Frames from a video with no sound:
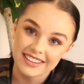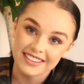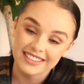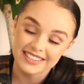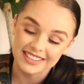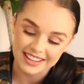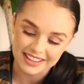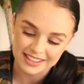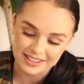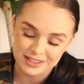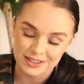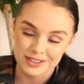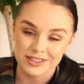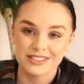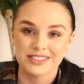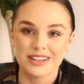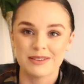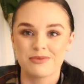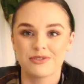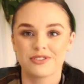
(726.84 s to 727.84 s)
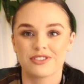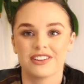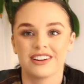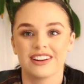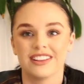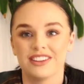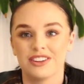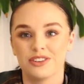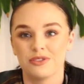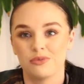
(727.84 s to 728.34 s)
See, as soon as I put her in
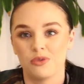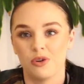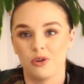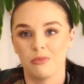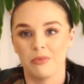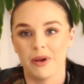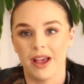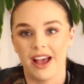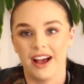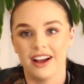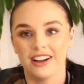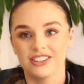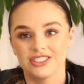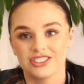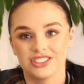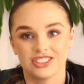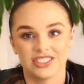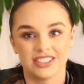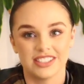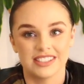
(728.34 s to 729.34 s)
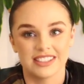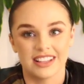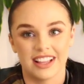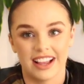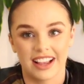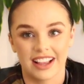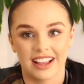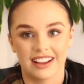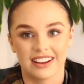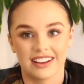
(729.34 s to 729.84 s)
a little warm pouch, she's
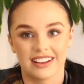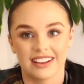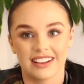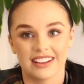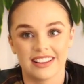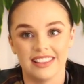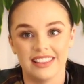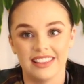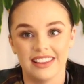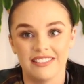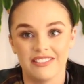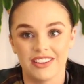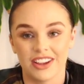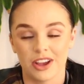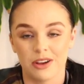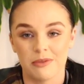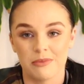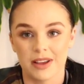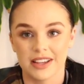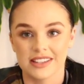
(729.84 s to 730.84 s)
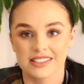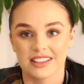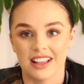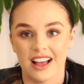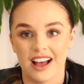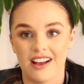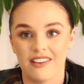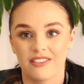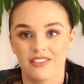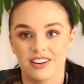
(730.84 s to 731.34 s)
like living her best
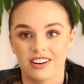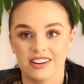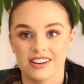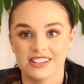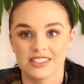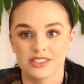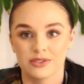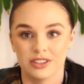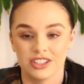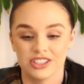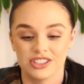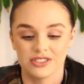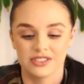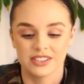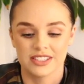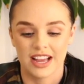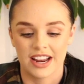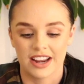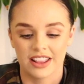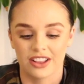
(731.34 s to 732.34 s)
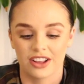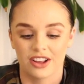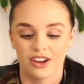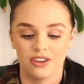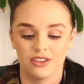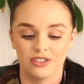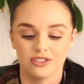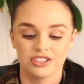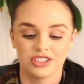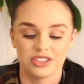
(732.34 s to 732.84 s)
life, whereas when she was out in the
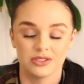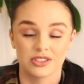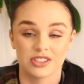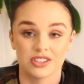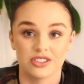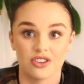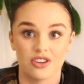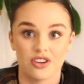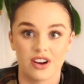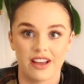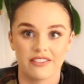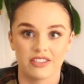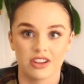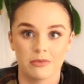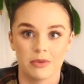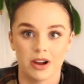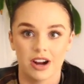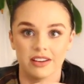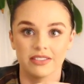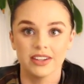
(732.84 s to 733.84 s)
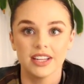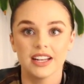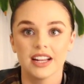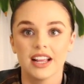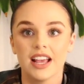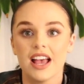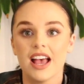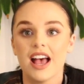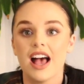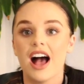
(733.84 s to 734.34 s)
cold, she was not having a bar of it.
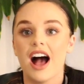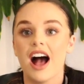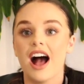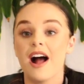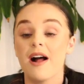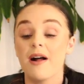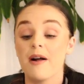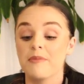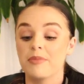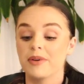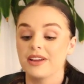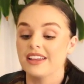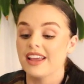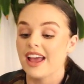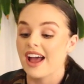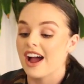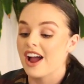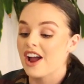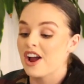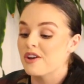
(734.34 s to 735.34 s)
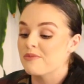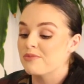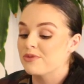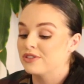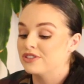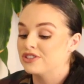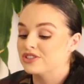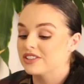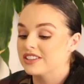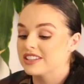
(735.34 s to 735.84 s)
But yeah, I hope you
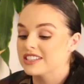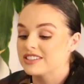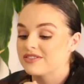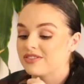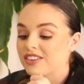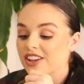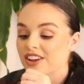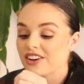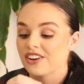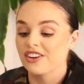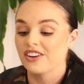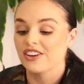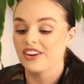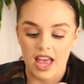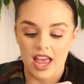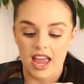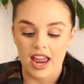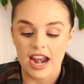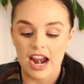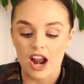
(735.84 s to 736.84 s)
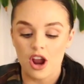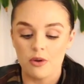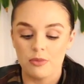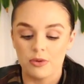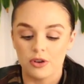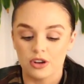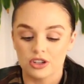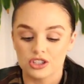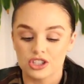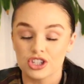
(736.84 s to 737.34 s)
enjoyed this video, and I hope
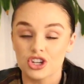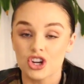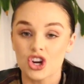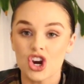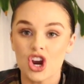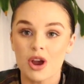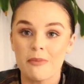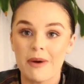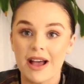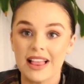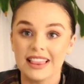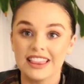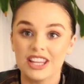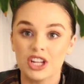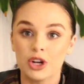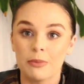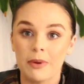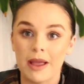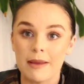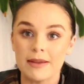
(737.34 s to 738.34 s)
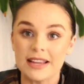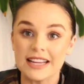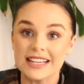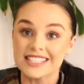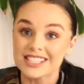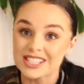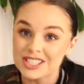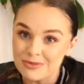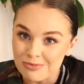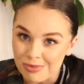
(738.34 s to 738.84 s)
you got to know my little baby
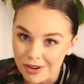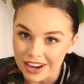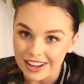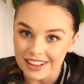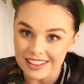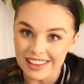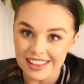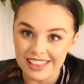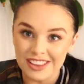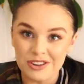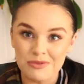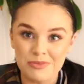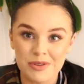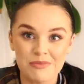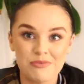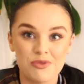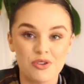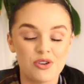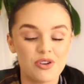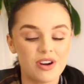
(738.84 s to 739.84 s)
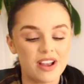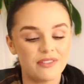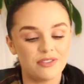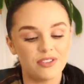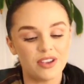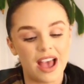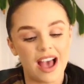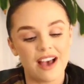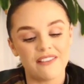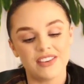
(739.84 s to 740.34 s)
Sprinkle a little bit more. If
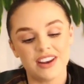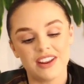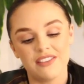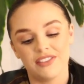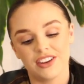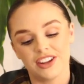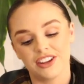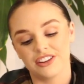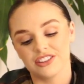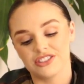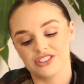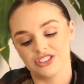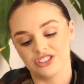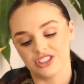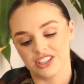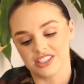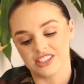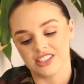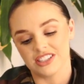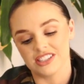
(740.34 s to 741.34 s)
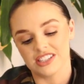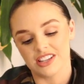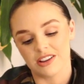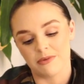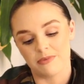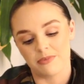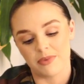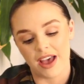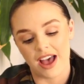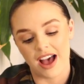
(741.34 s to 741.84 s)
you have any video suggestions
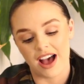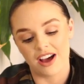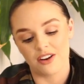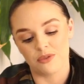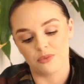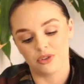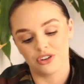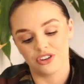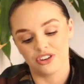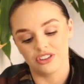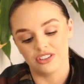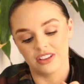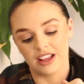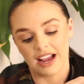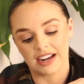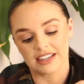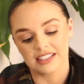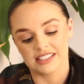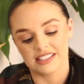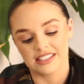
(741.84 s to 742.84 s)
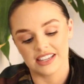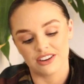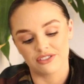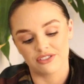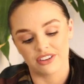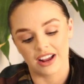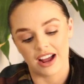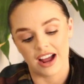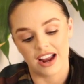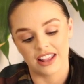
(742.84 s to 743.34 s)
about what you'd like to see
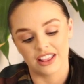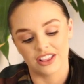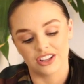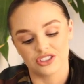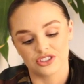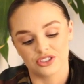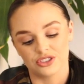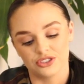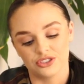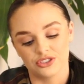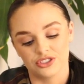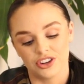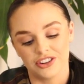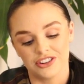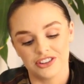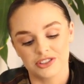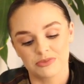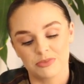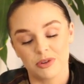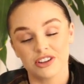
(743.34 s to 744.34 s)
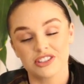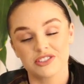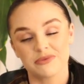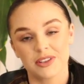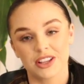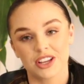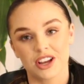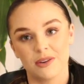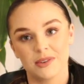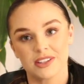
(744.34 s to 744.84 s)
regarding the two girls, post them
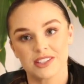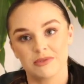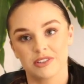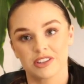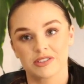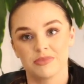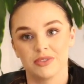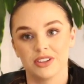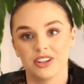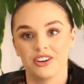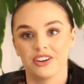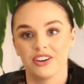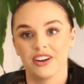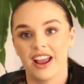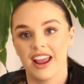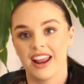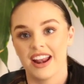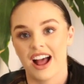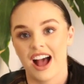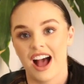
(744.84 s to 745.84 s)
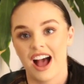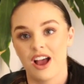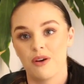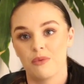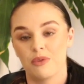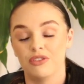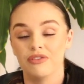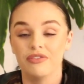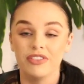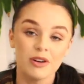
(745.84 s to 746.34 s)
in the comments box below and I
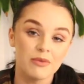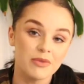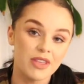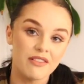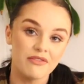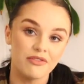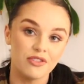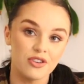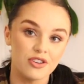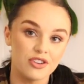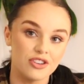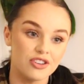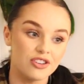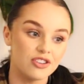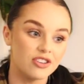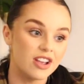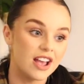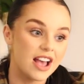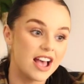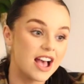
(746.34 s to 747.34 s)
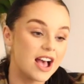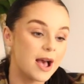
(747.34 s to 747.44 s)
will film them for you.